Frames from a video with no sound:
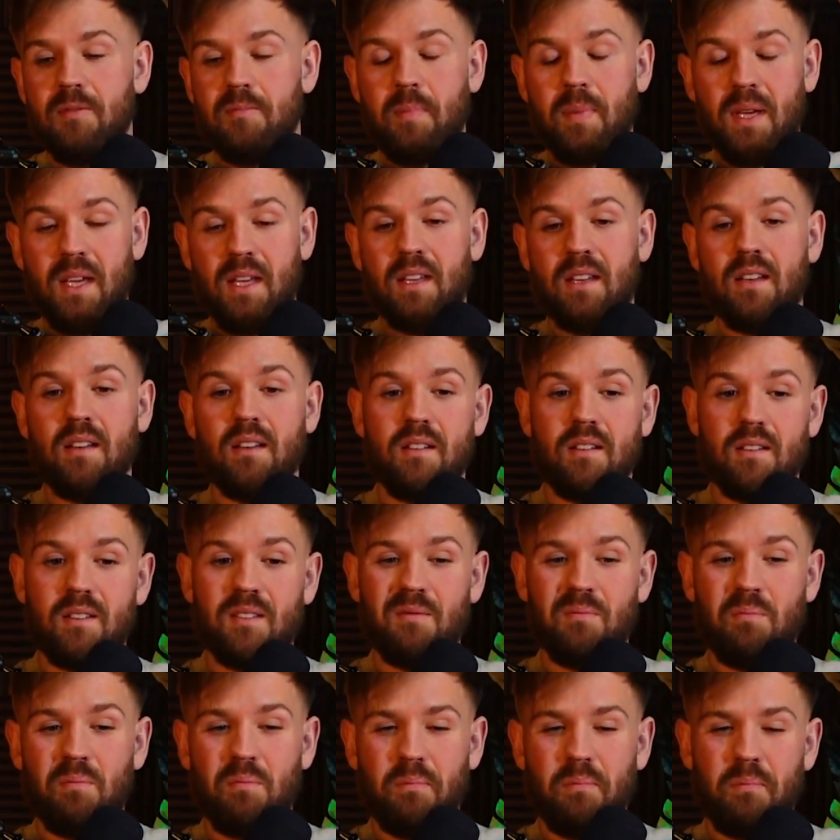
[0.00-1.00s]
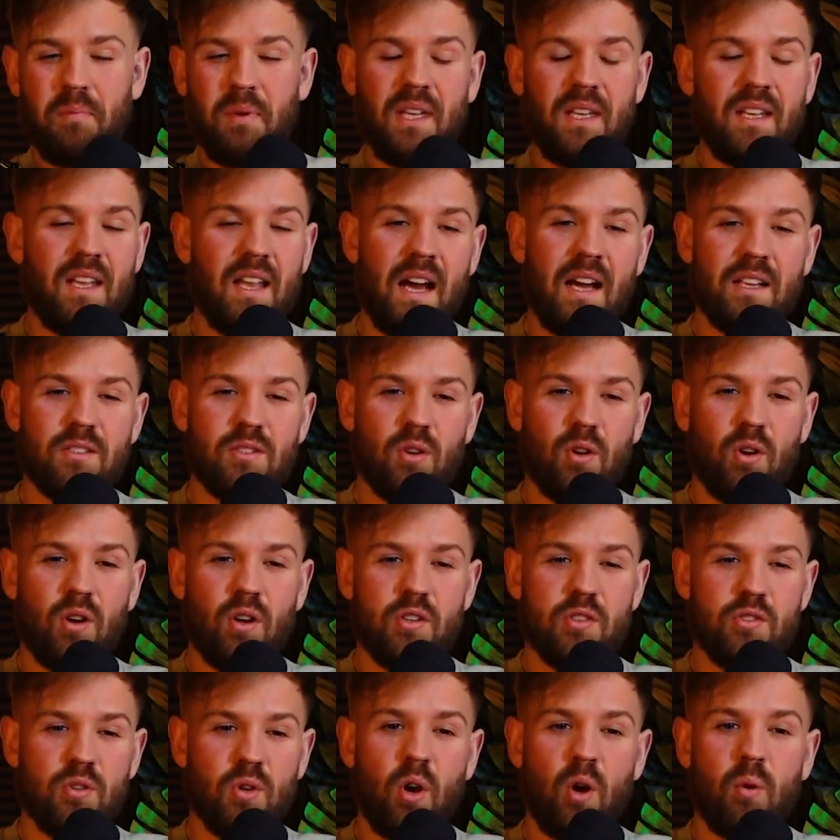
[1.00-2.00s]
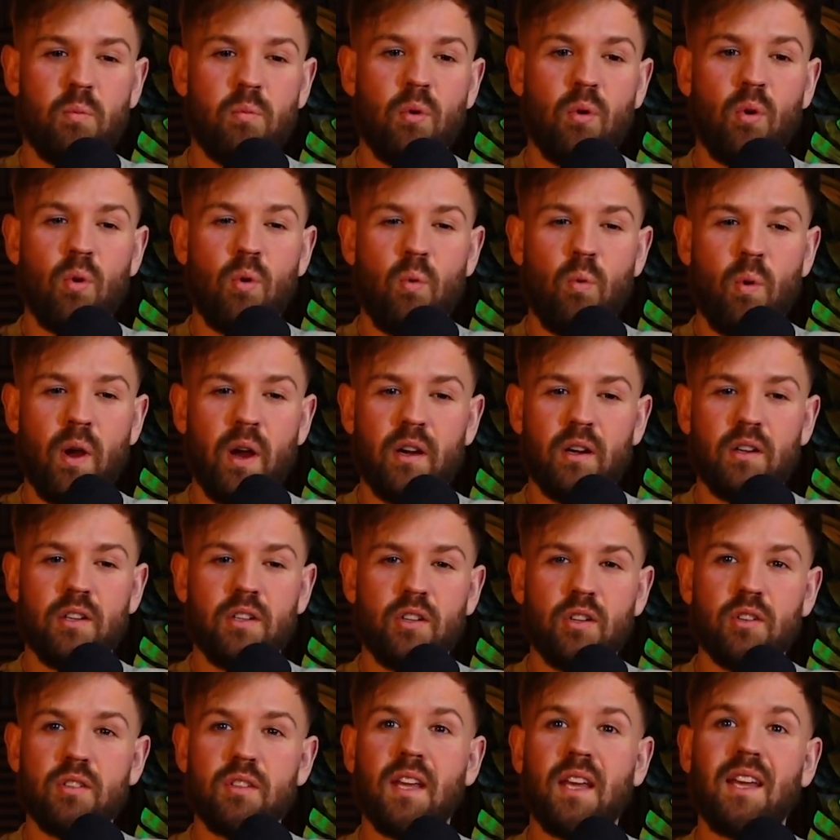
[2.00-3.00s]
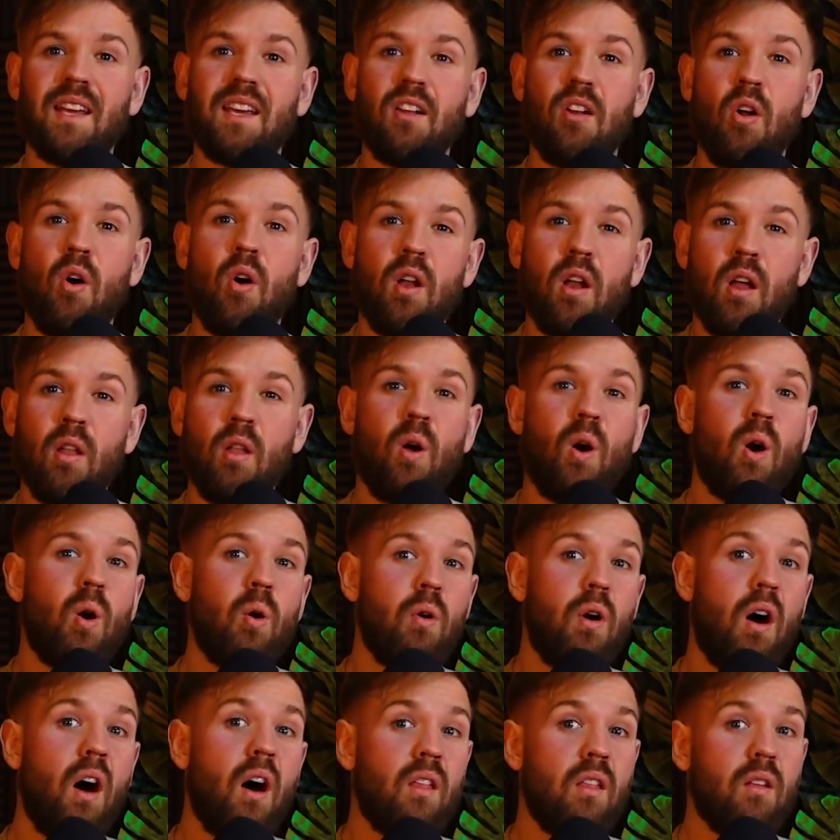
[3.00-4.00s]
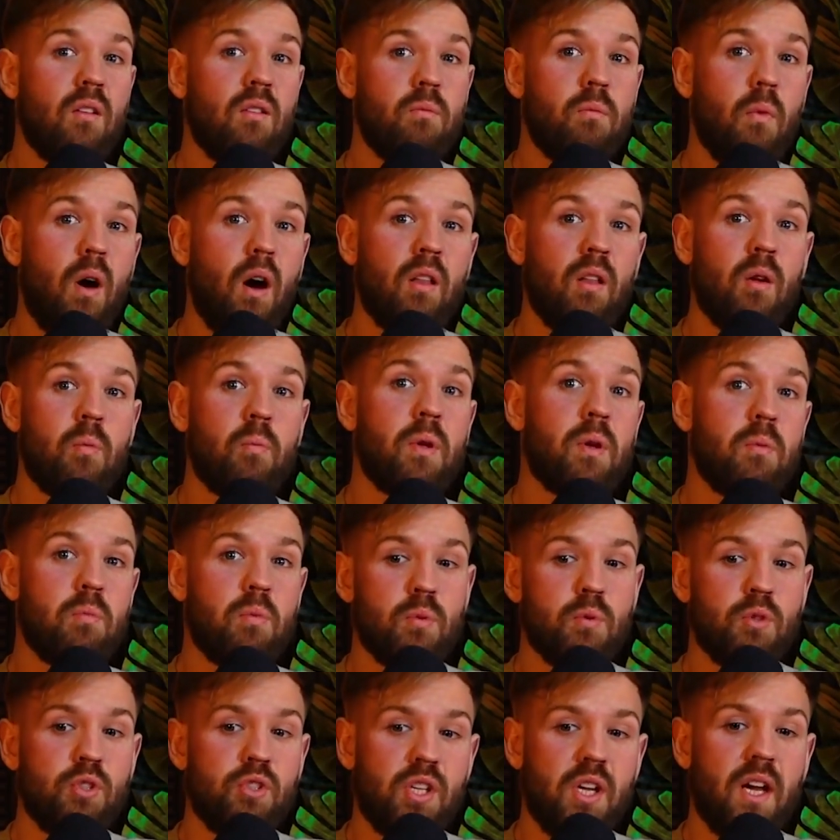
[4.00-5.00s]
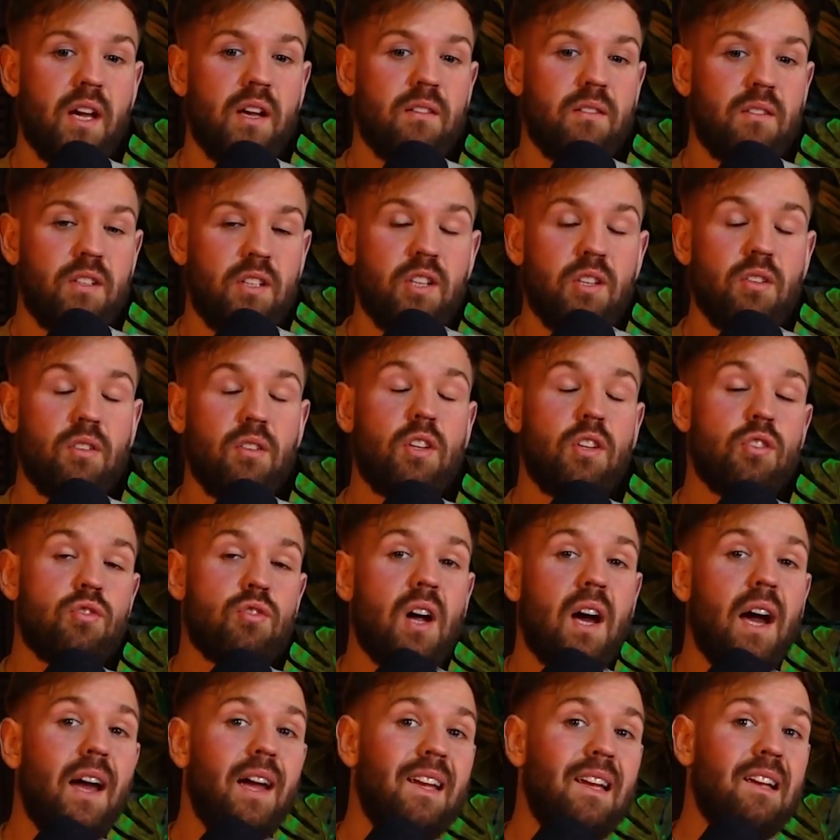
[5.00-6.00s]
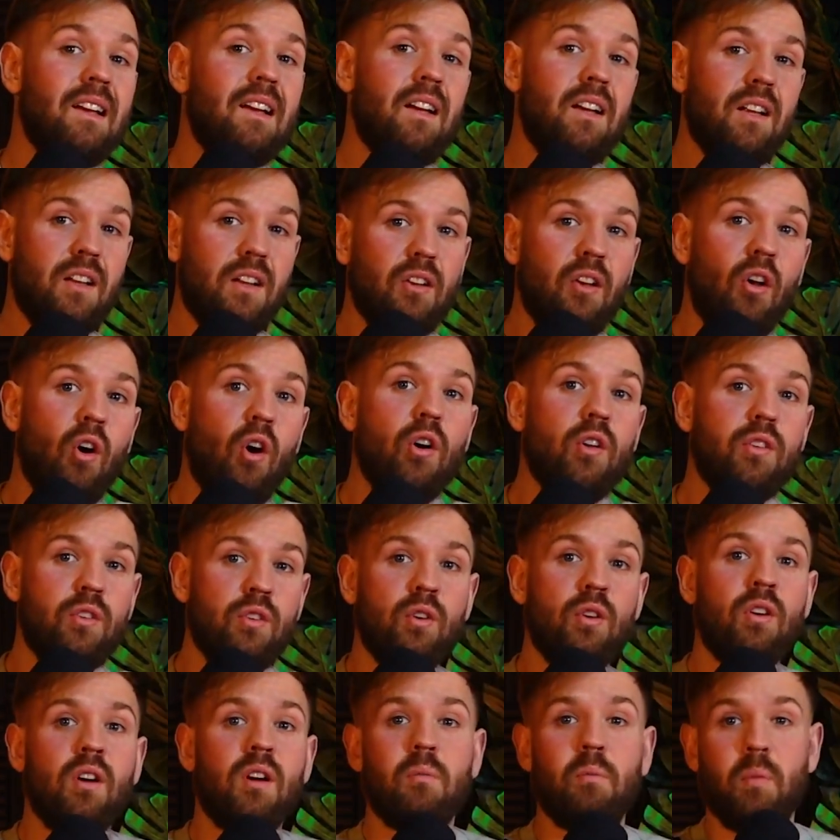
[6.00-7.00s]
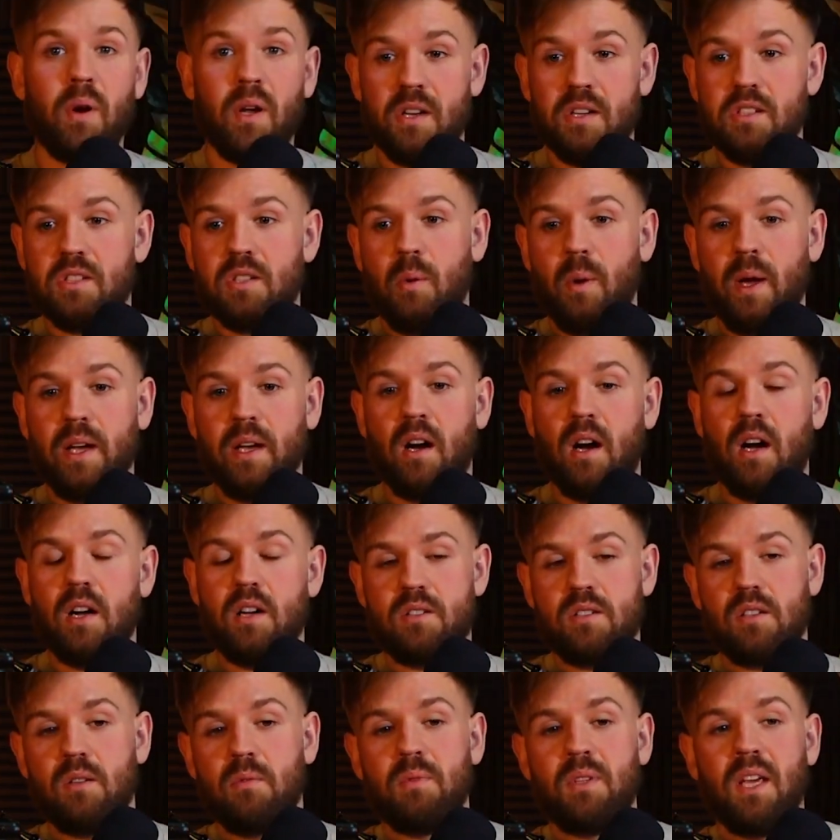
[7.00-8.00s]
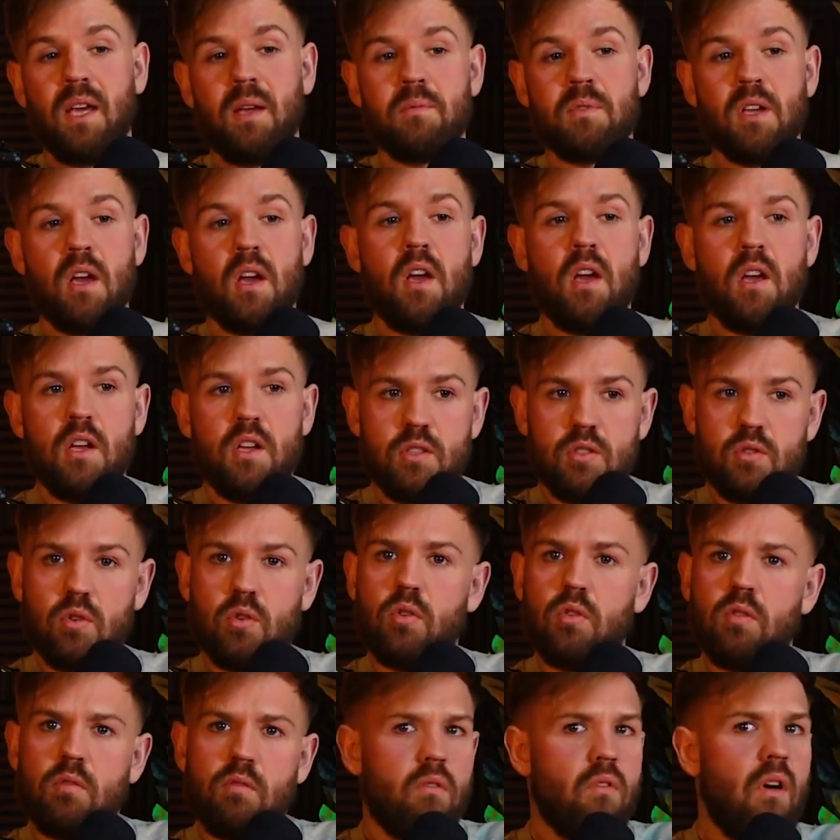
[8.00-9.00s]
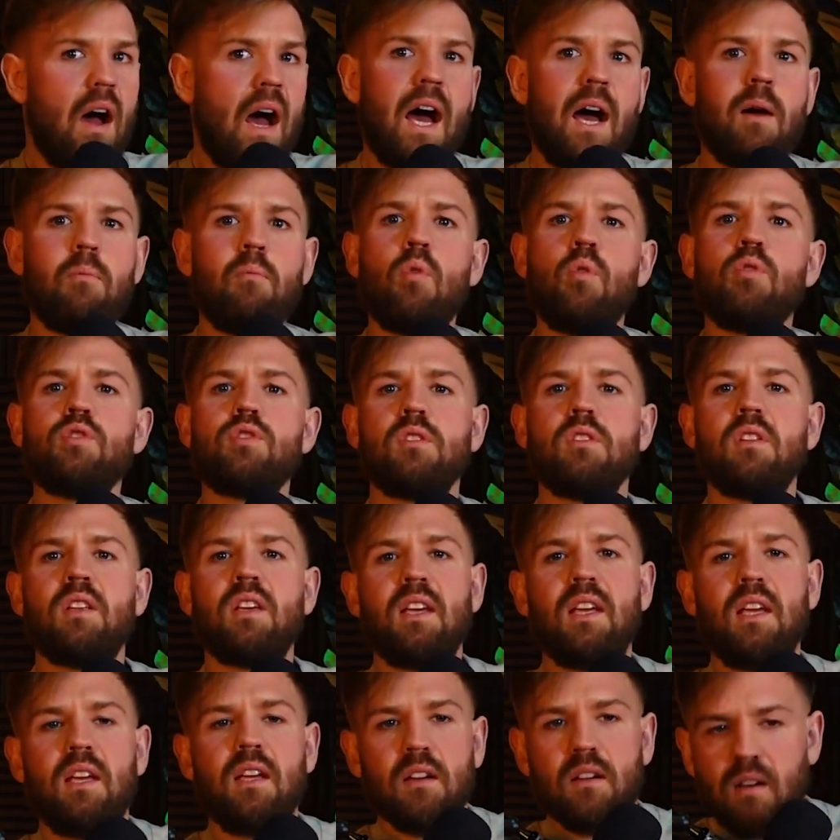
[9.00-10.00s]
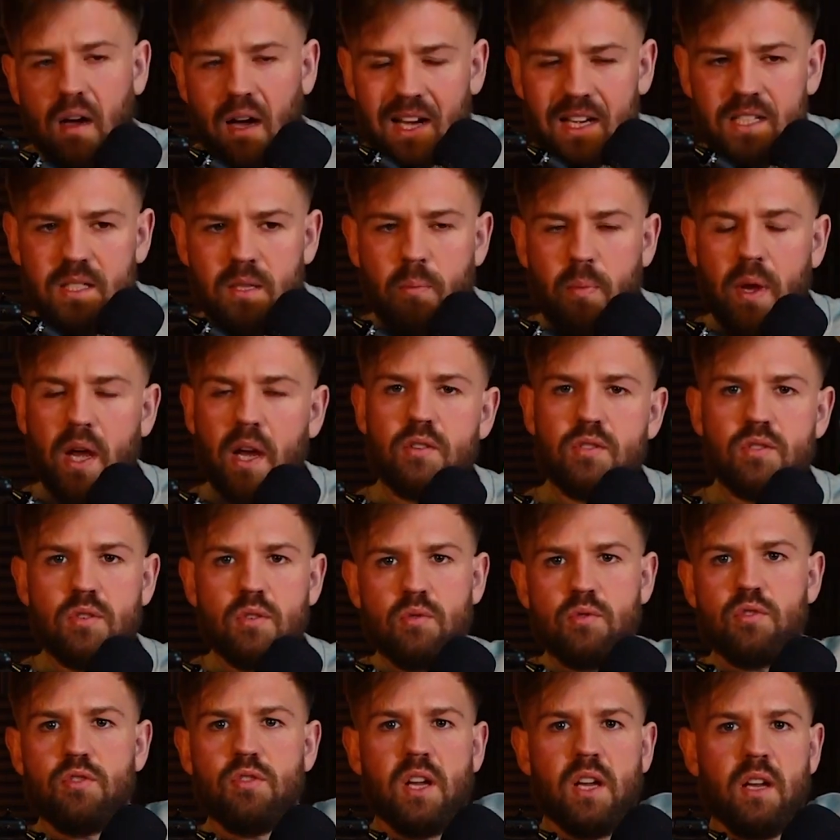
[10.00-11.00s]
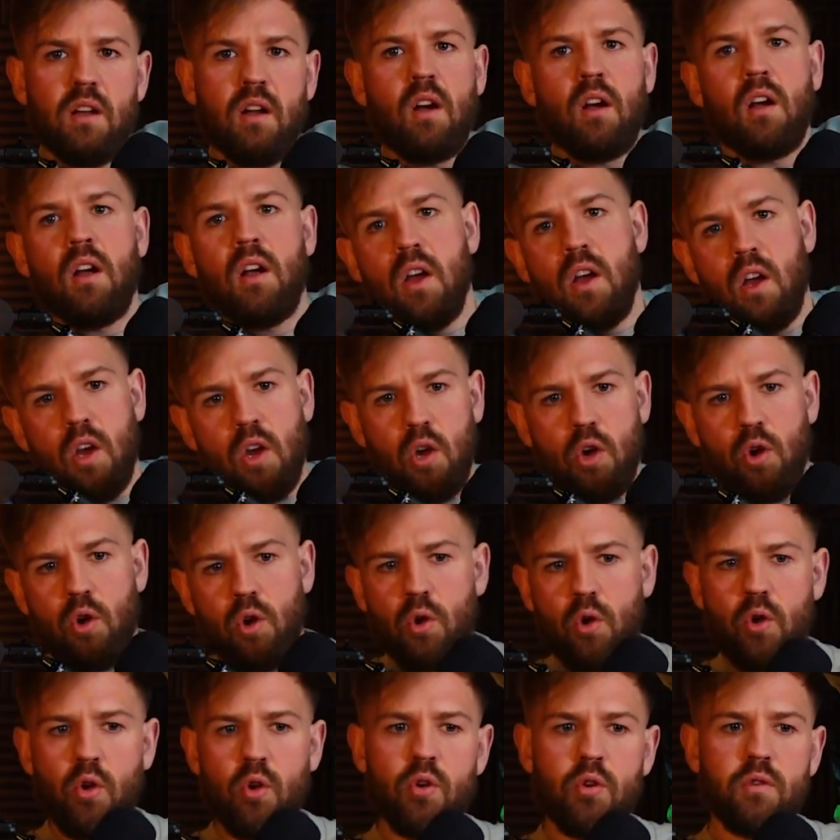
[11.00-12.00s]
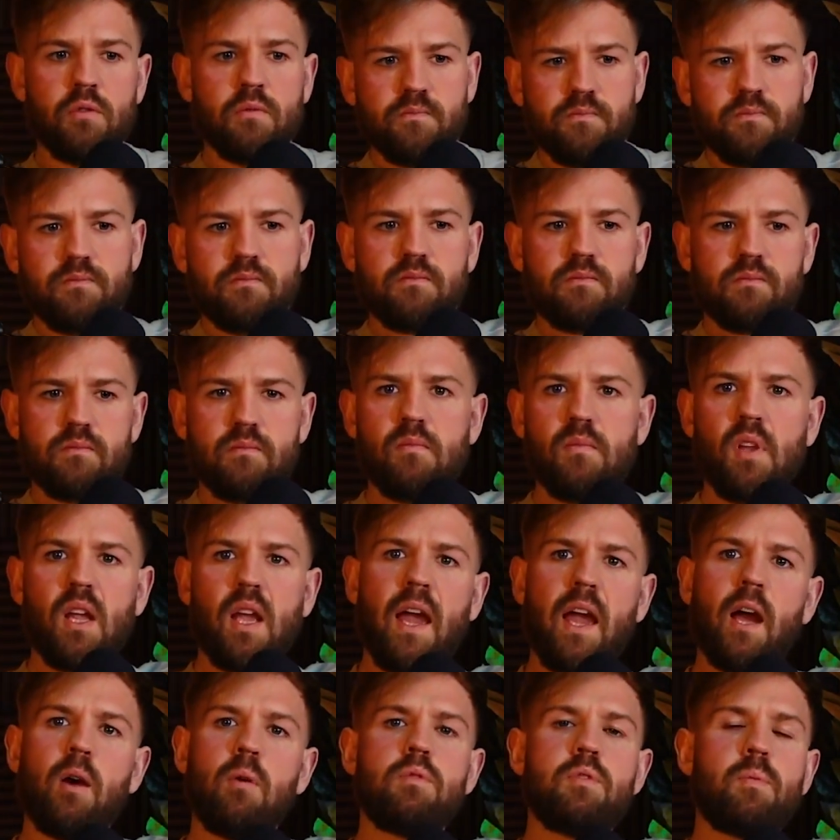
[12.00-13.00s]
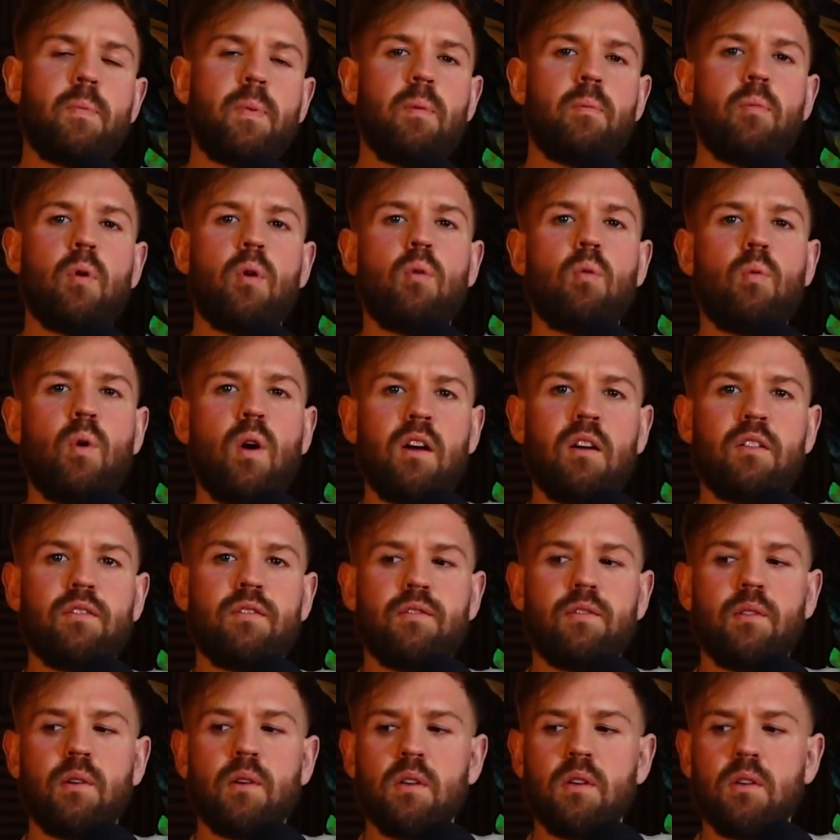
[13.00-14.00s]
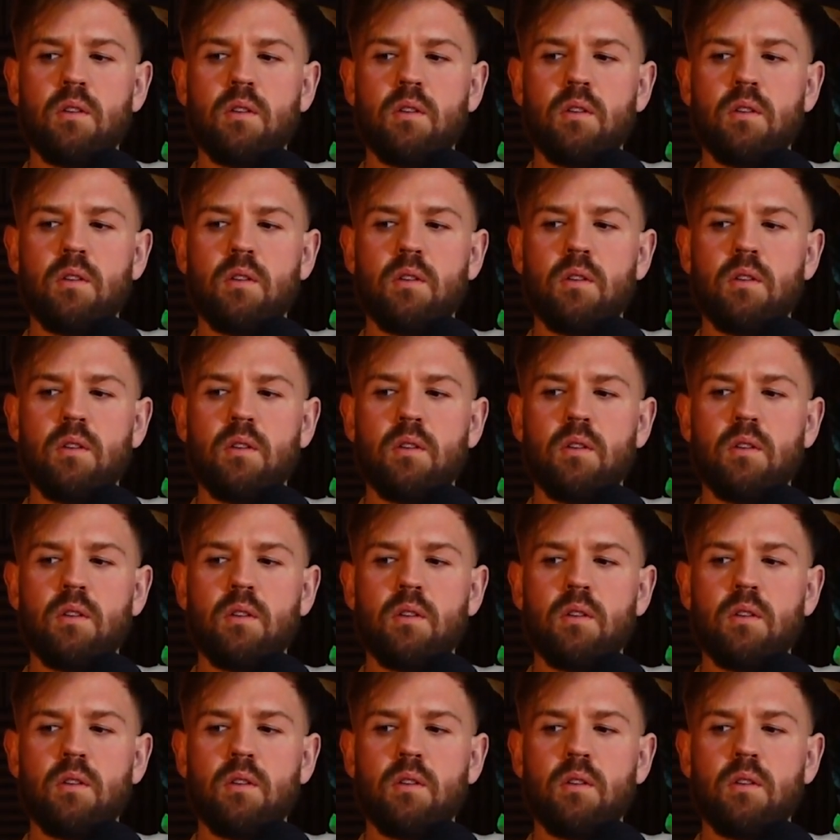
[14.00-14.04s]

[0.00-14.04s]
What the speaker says: be in that sort of job role where you're taking on a lot of other people's shit. You try not do it, but it's quite hard sometimes. So I emotionally, as a personal trainer who helps people with